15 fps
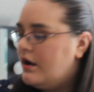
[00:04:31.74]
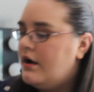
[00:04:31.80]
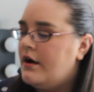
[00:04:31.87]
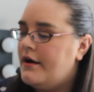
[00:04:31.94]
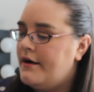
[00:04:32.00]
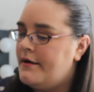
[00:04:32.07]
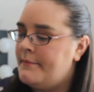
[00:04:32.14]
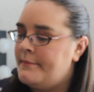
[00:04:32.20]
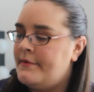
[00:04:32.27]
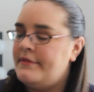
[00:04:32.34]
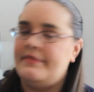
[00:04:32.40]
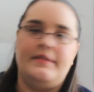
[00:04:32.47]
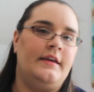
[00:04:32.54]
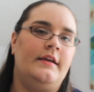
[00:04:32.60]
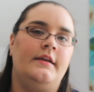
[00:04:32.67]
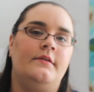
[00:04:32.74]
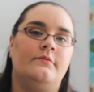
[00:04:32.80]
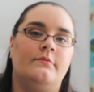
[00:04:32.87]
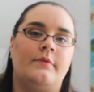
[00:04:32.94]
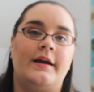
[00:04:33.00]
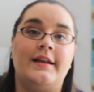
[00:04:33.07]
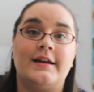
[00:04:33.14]
Um,
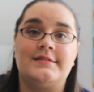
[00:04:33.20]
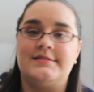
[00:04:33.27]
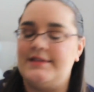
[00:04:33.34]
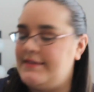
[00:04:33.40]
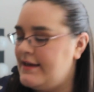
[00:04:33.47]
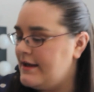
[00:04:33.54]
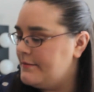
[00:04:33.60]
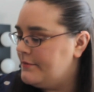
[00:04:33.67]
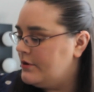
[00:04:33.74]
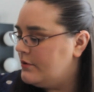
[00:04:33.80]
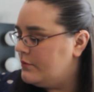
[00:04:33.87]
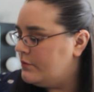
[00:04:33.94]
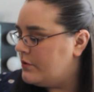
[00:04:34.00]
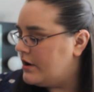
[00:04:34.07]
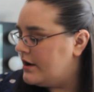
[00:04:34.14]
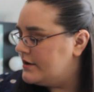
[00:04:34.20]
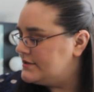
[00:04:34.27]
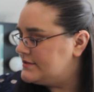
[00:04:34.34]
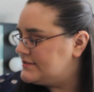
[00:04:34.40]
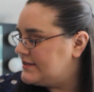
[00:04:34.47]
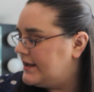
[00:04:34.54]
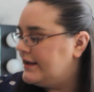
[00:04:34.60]
the right next to them
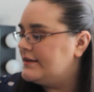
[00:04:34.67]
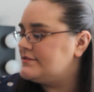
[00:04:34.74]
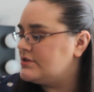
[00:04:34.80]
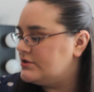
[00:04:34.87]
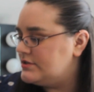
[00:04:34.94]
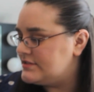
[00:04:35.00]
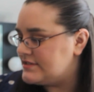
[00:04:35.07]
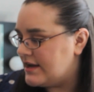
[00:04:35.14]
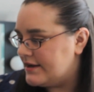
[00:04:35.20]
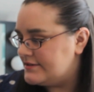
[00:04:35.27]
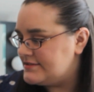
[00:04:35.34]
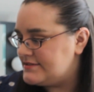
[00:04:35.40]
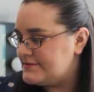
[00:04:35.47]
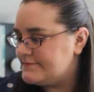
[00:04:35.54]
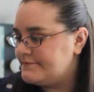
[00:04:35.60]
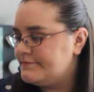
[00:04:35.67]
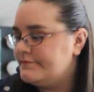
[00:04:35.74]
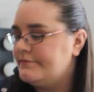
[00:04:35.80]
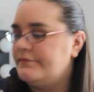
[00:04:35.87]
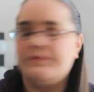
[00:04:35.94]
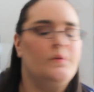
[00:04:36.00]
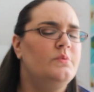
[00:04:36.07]
was Hands On Designs,
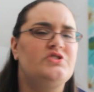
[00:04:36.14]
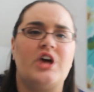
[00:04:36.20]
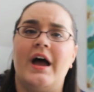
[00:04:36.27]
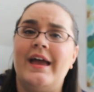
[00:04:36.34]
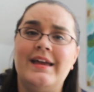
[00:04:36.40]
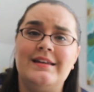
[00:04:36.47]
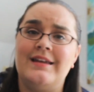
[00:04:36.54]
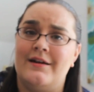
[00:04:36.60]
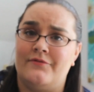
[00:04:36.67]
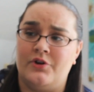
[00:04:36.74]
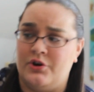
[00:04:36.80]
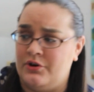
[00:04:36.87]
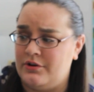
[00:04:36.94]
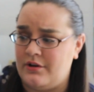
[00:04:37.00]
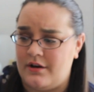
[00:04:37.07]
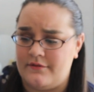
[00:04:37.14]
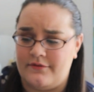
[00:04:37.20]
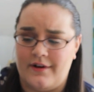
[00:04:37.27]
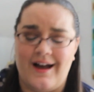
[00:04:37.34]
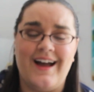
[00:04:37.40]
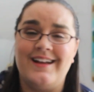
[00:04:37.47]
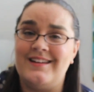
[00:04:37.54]
which I had never heard of.
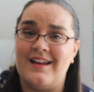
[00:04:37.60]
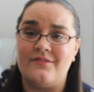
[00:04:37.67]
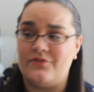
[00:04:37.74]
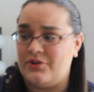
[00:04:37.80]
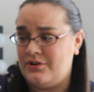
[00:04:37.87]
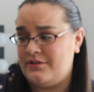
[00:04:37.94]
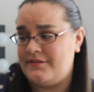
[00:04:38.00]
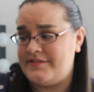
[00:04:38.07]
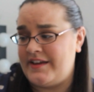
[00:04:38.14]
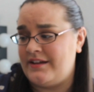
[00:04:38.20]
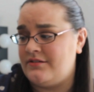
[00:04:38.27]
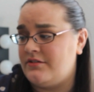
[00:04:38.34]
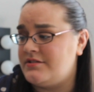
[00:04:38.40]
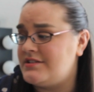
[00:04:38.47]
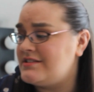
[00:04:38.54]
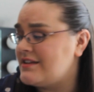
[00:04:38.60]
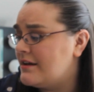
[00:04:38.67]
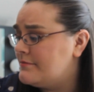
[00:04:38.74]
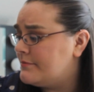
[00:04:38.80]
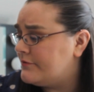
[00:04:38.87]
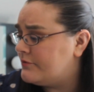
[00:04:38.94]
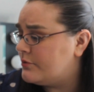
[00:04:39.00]
I'd never heard of Hand On
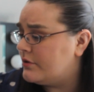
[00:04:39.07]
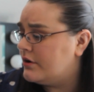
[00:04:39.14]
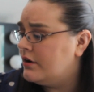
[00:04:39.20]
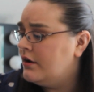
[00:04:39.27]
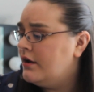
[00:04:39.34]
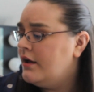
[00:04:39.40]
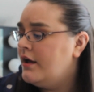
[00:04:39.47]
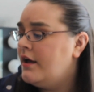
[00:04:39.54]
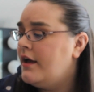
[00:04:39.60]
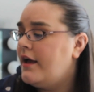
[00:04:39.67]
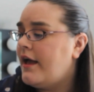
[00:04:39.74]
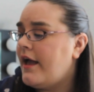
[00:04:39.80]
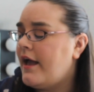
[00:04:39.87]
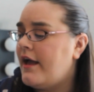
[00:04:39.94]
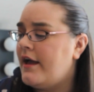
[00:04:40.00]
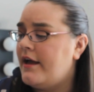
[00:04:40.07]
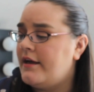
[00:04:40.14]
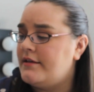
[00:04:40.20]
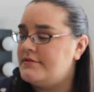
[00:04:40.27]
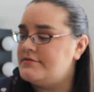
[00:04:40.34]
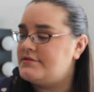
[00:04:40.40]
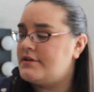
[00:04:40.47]
Design before.
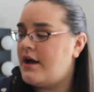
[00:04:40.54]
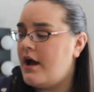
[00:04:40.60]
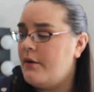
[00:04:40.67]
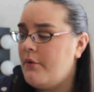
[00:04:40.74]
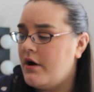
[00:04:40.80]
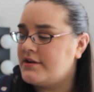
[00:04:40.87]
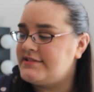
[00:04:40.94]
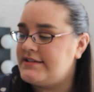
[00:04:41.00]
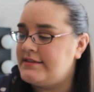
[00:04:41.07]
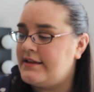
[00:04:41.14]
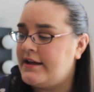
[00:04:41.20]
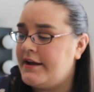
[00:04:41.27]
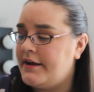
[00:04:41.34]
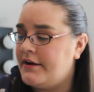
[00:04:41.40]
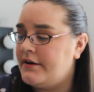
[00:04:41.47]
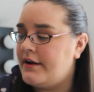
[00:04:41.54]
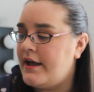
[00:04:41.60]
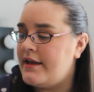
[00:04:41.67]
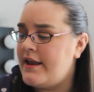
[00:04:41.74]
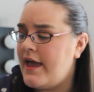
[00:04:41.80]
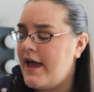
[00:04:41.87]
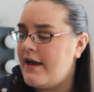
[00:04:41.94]
And I walked in there
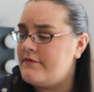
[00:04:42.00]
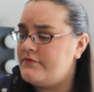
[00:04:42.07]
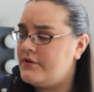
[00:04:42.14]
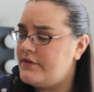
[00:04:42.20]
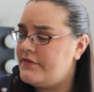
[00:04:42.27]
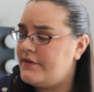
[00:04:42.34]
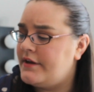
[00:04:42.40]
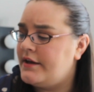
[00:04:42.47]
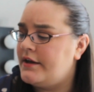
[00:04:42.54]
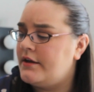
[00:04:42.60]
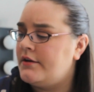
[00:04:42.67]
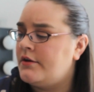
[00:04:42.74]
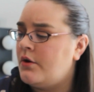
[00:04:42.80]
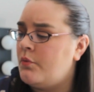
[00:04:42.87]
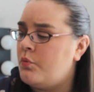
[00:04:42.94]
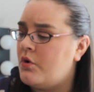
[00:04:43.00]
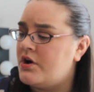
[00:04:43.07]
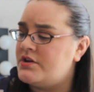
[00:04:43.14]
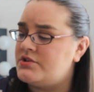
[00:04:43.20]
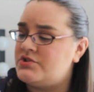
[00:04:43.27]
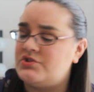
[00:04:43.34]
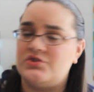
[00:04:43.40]
and everything
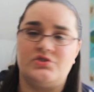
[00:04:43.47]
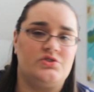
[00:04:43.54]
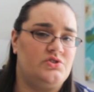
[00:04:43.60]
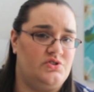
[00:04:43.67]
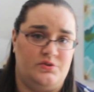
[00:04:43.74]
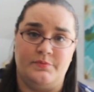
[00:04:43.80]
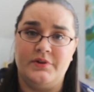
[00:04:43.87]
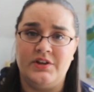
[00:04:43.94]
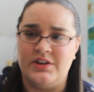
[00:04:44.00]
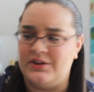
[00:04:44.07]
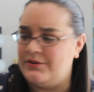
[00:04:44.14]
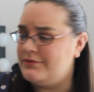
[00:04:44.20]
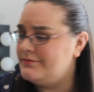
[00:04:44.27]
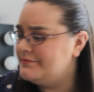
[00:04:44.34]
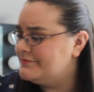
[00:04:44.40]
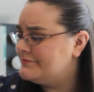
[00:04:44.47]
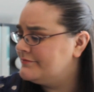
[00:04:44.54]
was stupid cute.